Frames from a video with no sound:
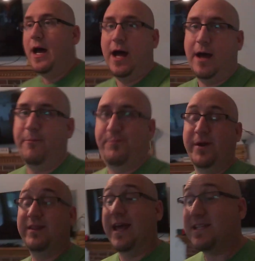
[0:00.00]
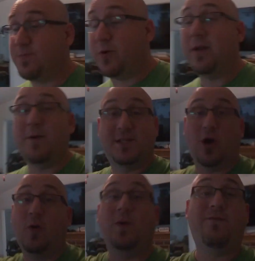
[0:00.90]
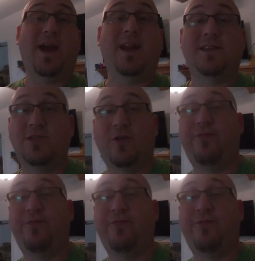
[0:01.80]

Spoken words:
But that's pretty much all we've added so